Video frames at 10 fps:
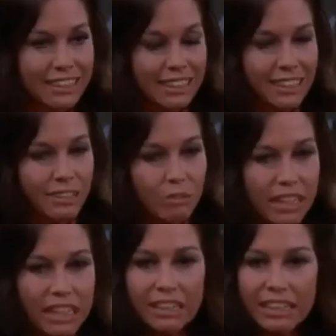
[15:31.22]

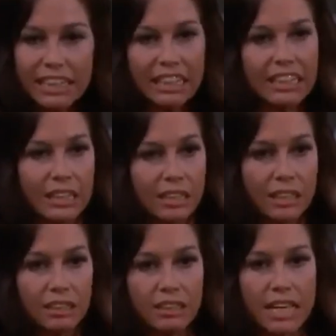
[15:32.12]
Well, they
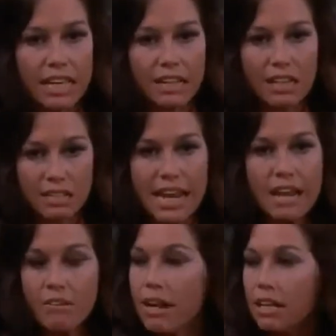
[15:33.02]
stand
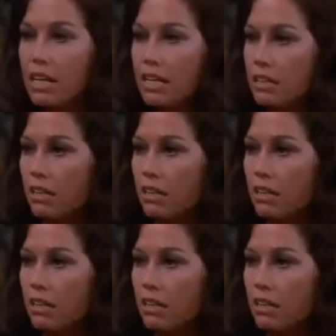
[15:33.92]
around in